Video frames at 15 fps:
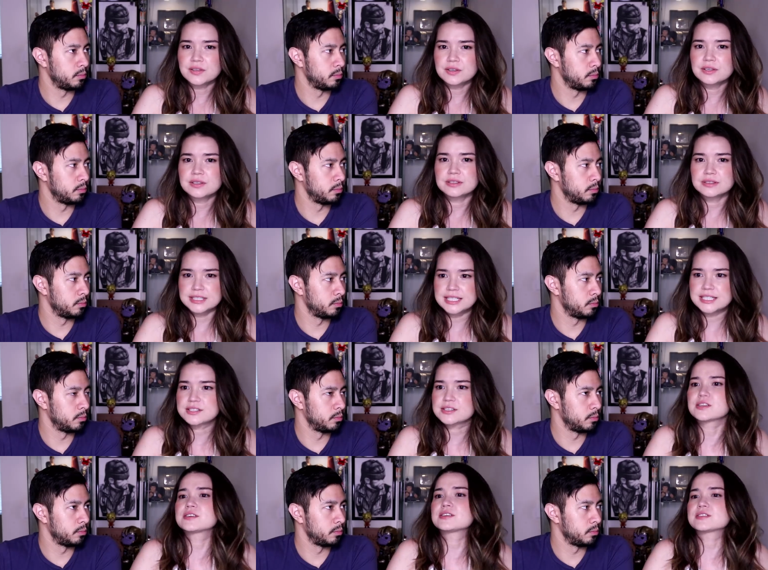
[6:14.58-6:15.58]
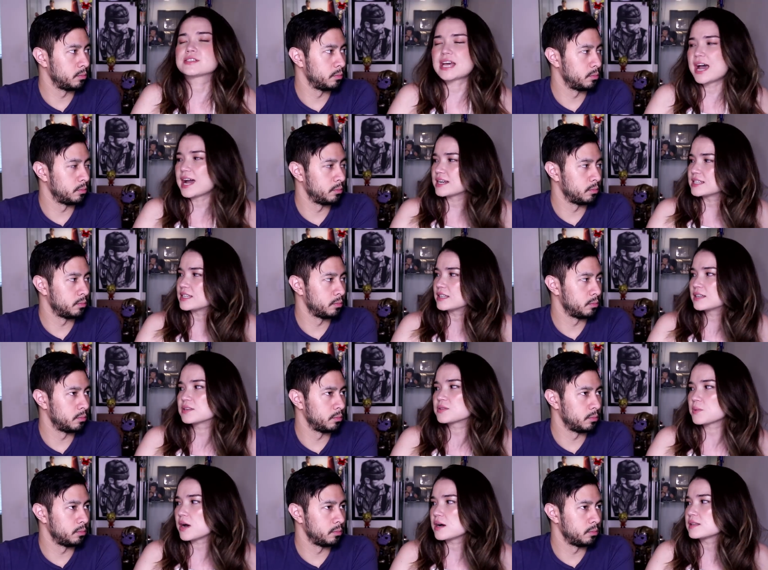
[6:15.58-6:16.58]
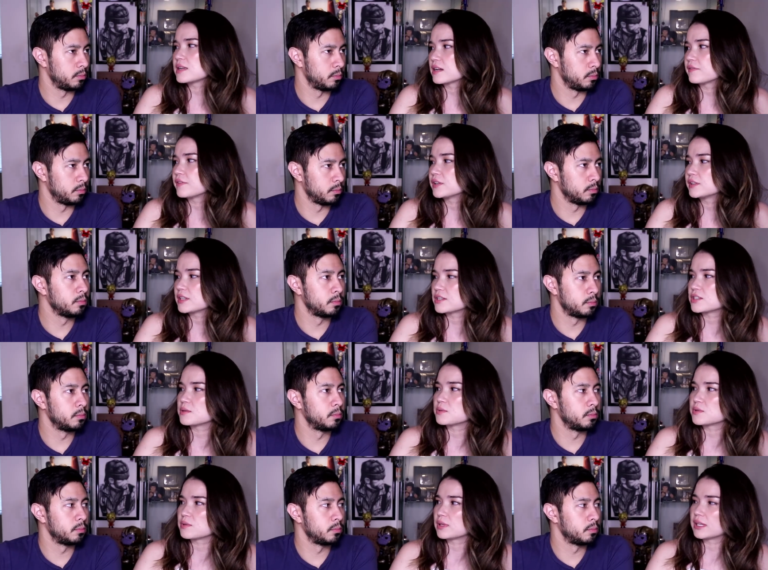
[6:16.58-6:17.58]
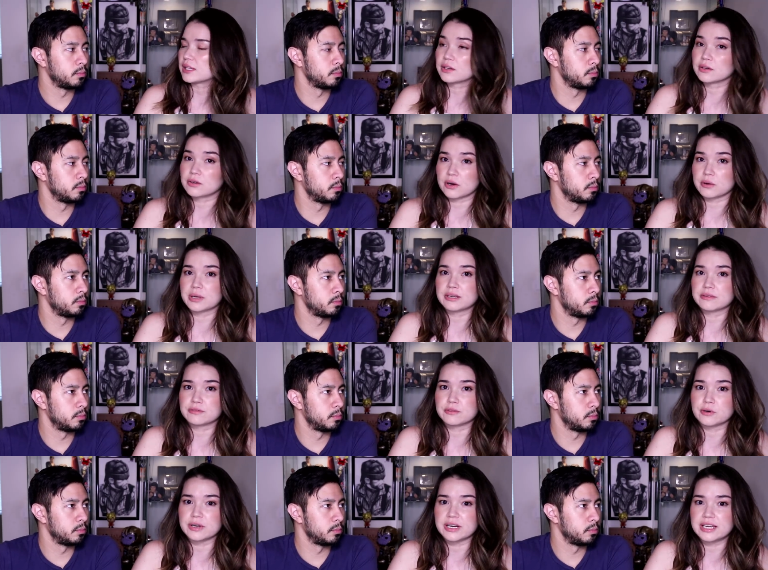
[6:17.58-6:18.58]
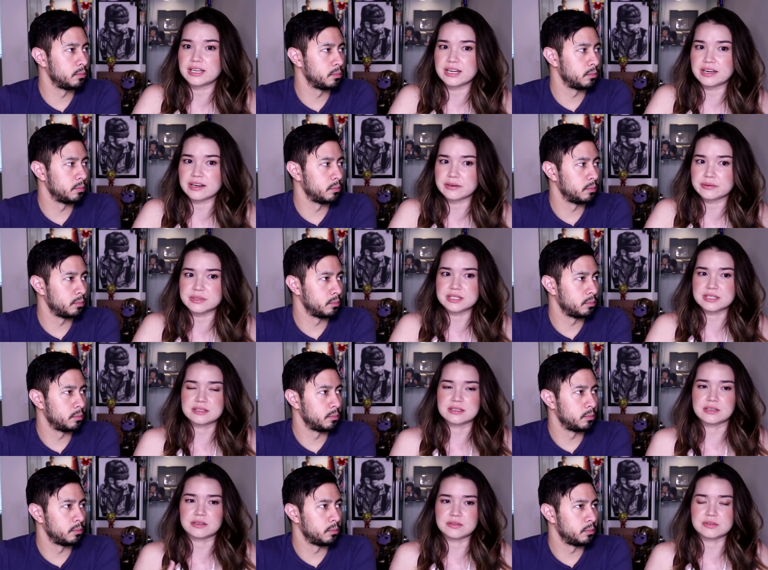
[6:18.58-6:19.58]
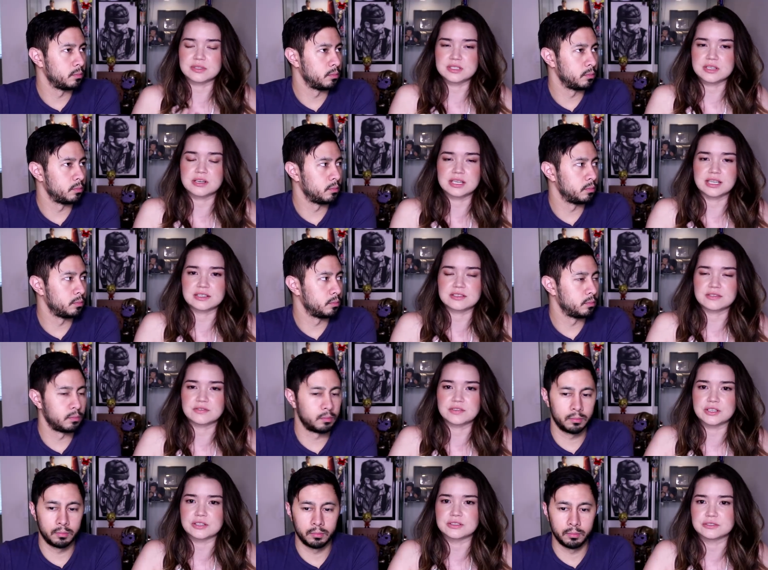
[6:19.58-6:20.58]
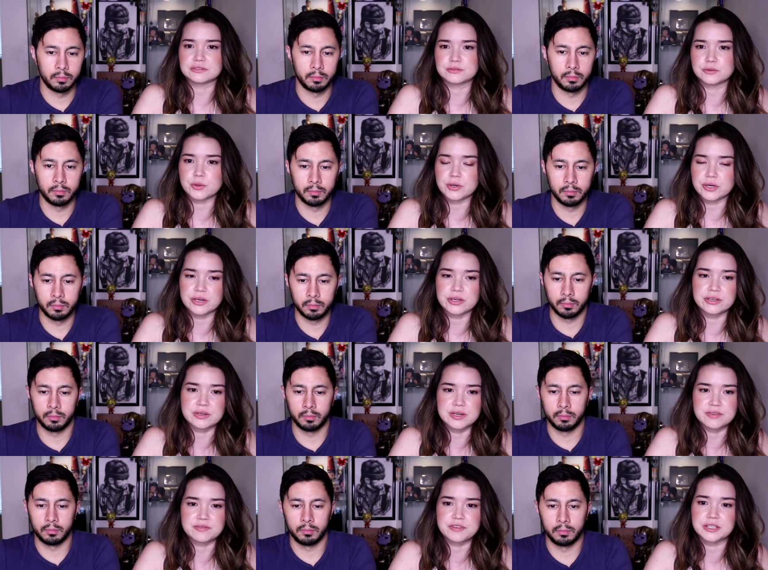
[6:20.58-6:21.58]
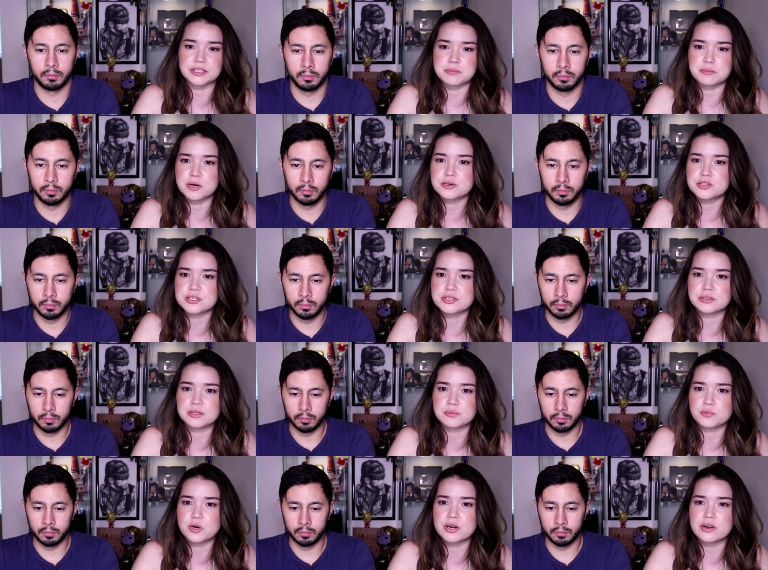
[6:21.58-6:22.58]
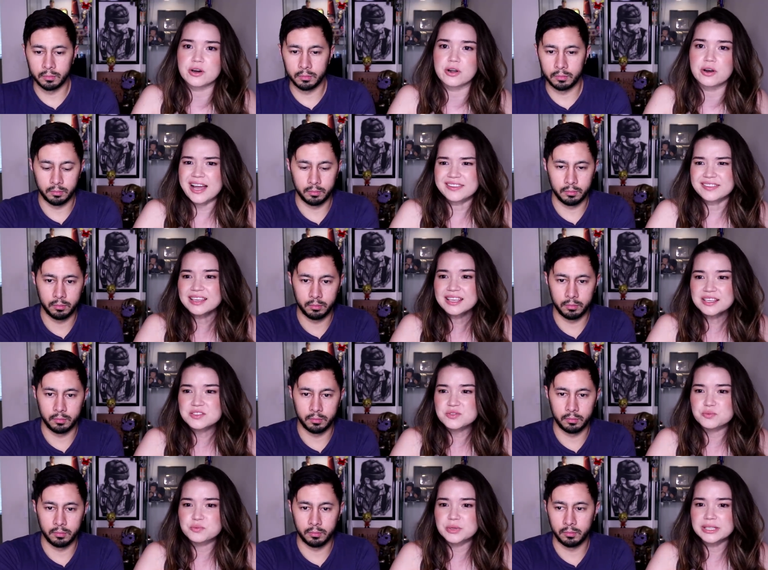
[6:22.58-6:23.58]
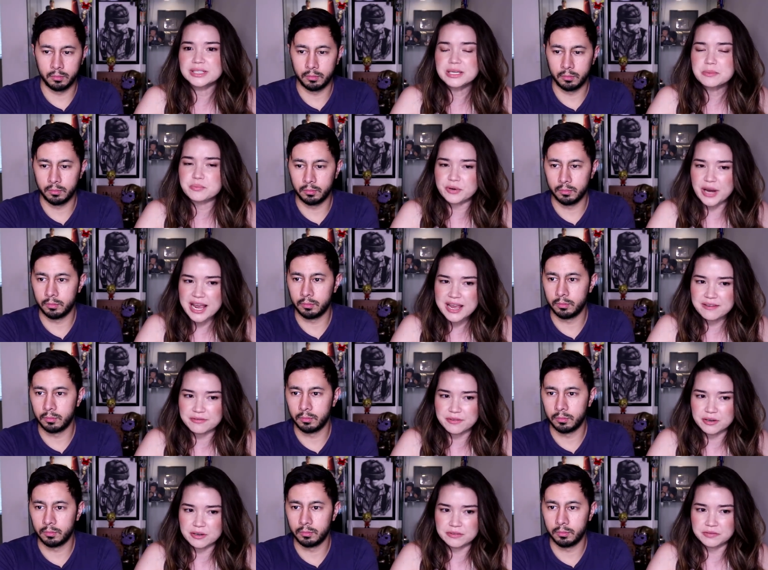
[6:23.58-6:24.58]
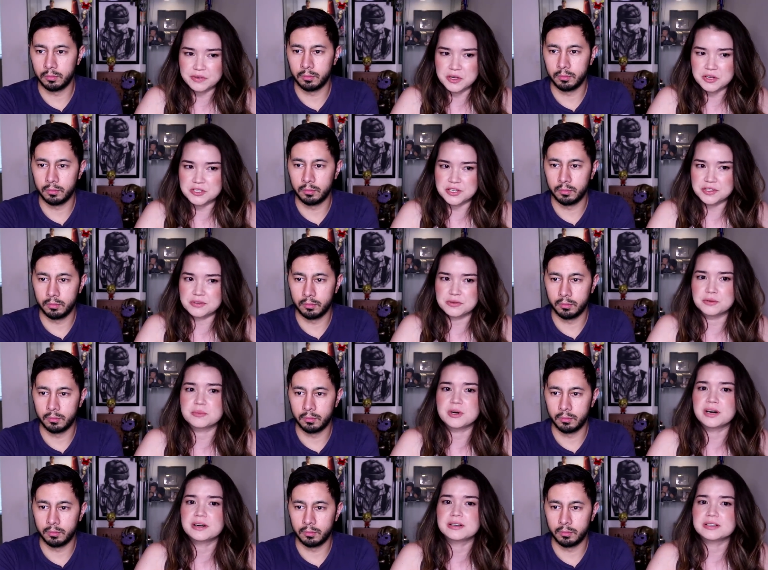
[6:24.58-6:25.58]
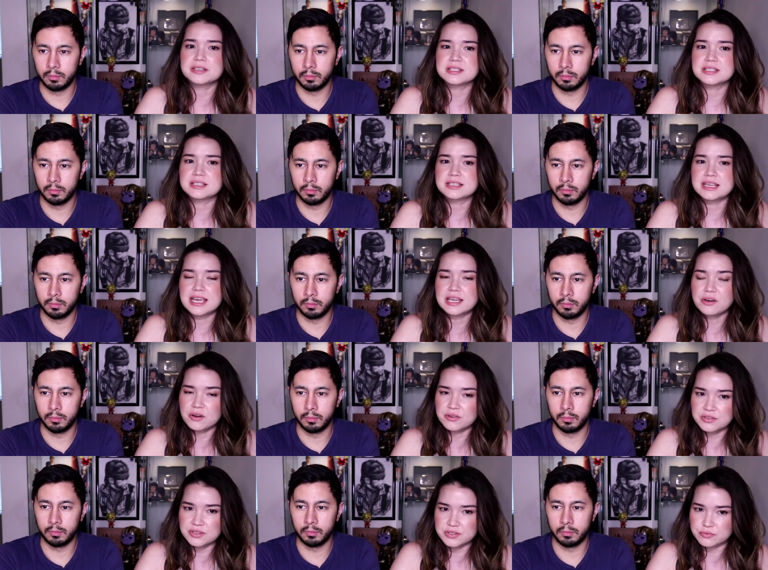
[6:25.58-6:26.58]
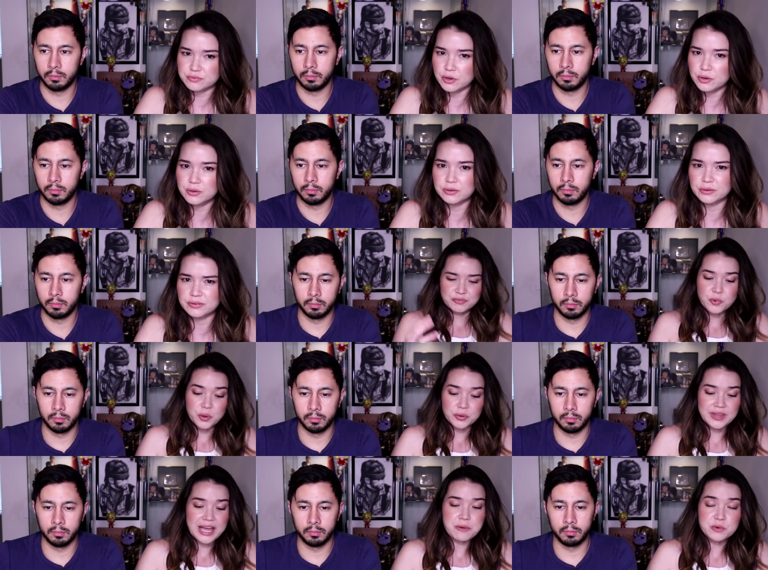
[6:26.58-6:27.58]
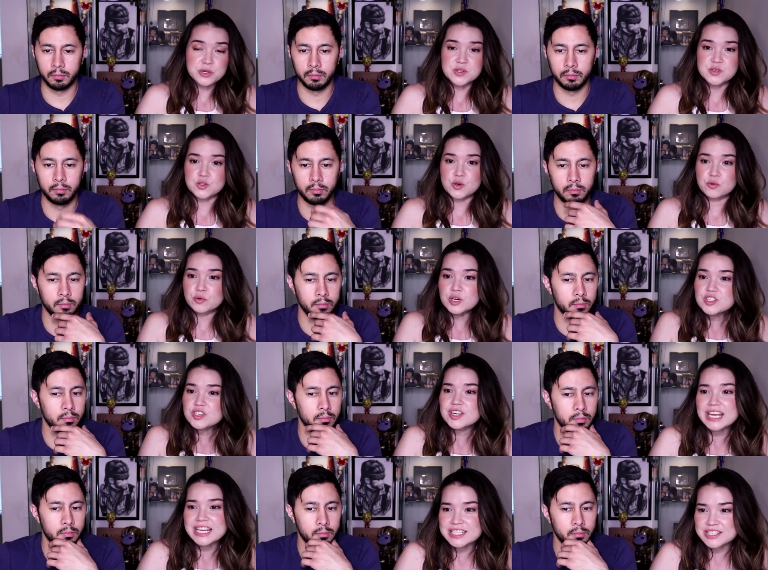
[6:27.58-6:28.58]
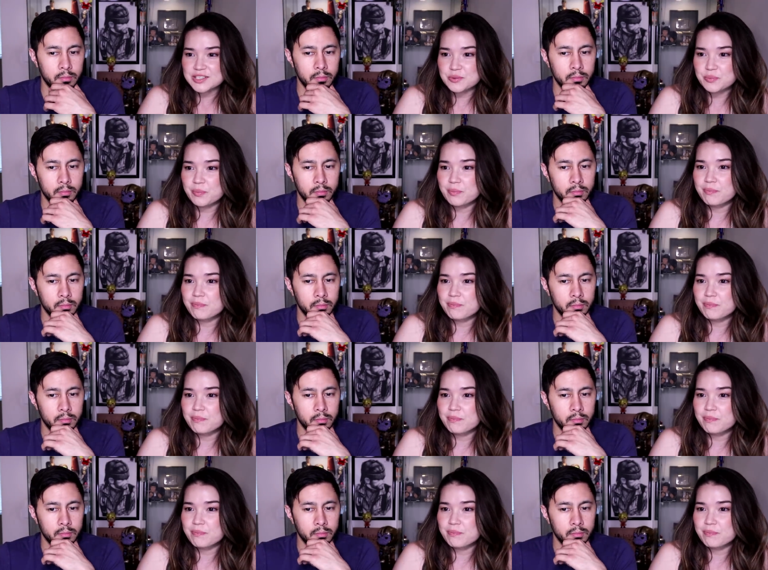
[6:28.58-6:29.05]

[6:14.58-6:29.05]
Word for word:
Speaker 1: the lead girl's acting as well. Like I felt like she was really going for it and I was, you know, starting to feel for her and feel emotional and whatnot. I think it's really brave of Ajith Kumar to take on this role. Well, that was originated